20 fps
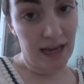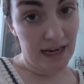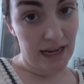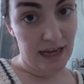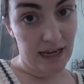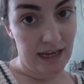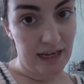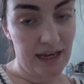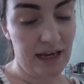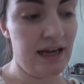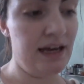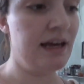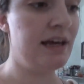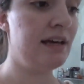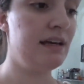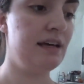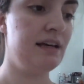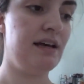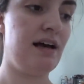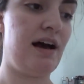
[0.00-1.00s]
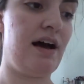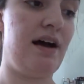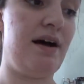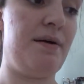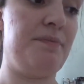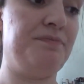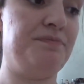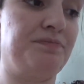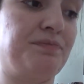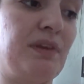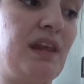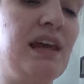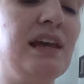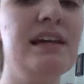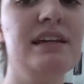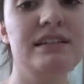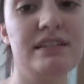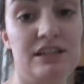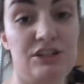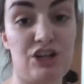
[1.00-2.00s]
it, um,
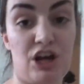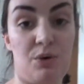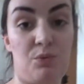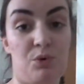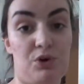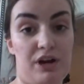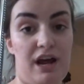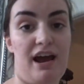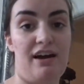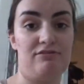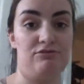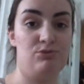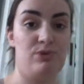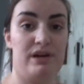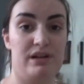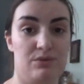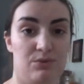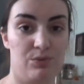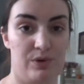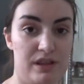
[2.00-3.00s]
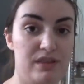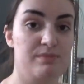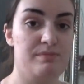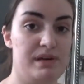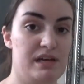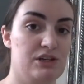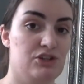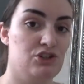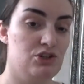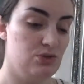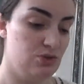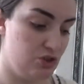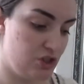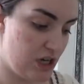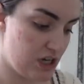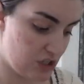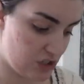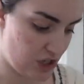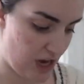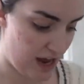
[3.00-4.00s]
DJ would have went with me to
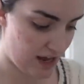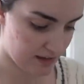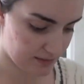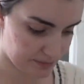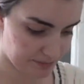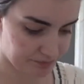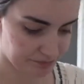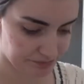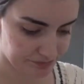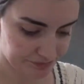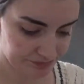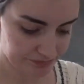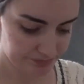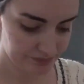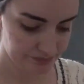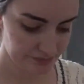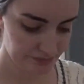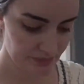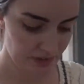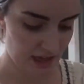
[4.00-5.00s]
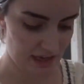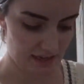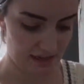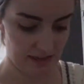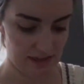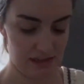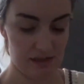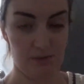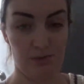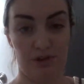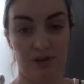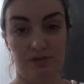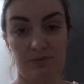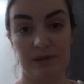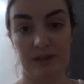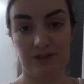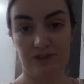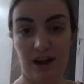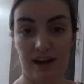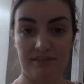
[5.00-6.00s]
Shake Shack and he would have
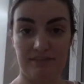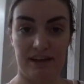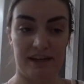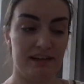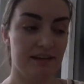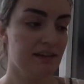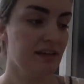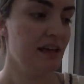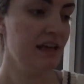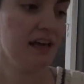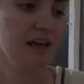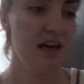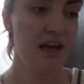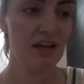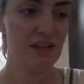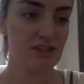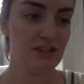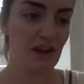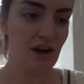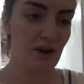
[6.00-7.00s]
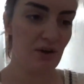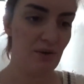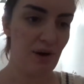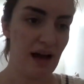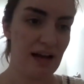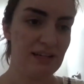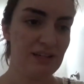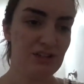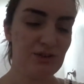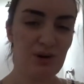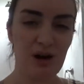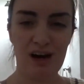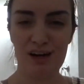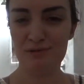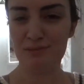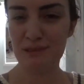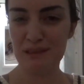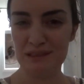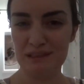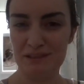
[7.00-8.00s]
been driving. So I do
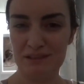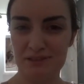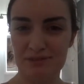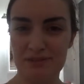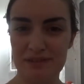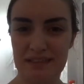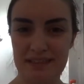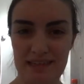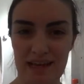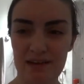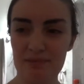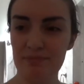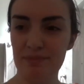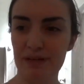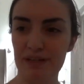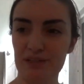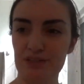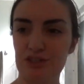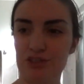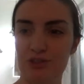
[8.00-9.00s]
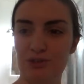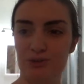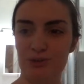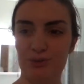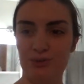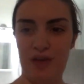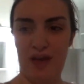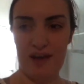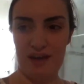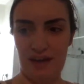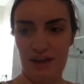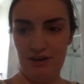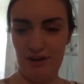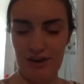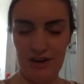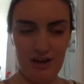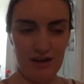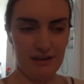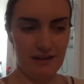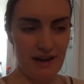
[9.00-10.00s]
harbor a little resentment to that
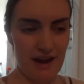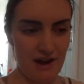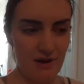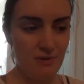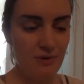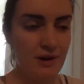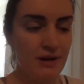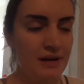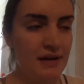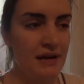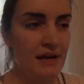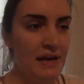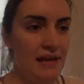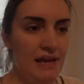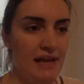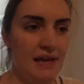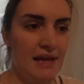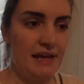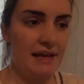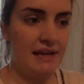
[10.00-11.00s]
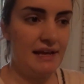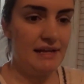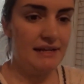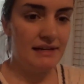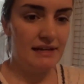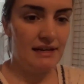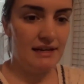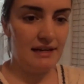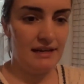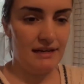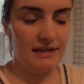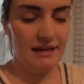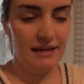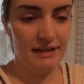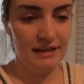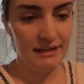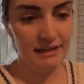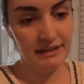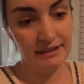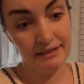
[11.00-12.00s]
carry-on now and uh,
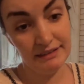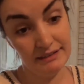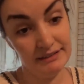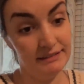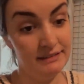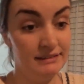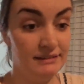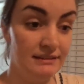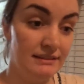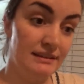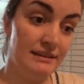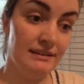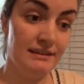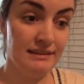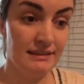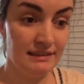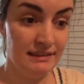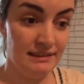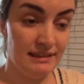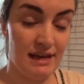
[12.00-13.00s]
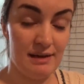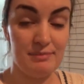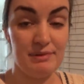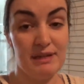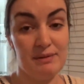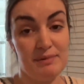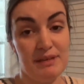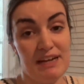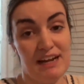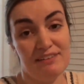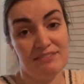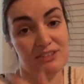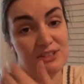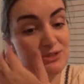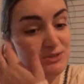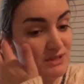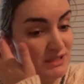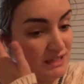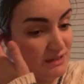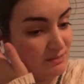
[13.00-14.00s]
I mean I'm gonna have to
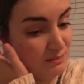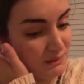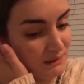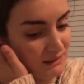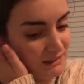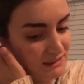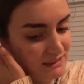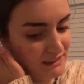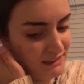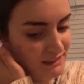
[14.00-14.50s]
use it but